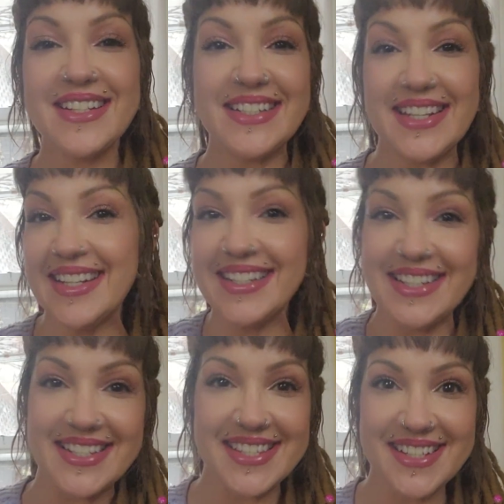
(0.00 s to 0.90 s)

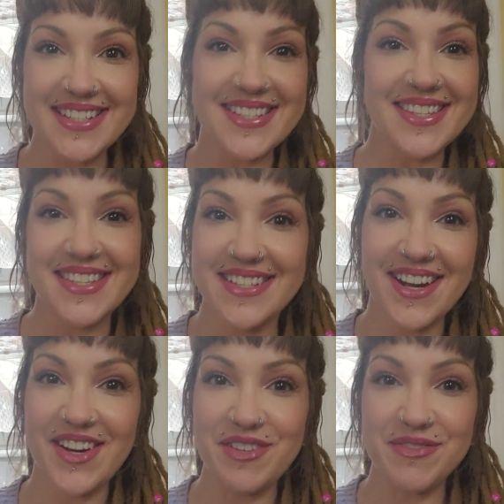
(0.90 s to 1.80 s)
Dionysias
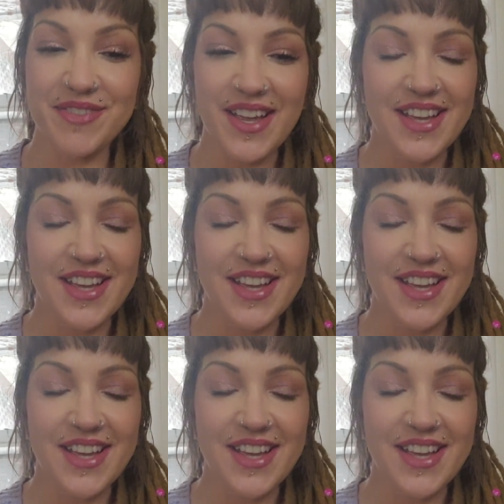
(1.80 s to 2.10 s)
stuff.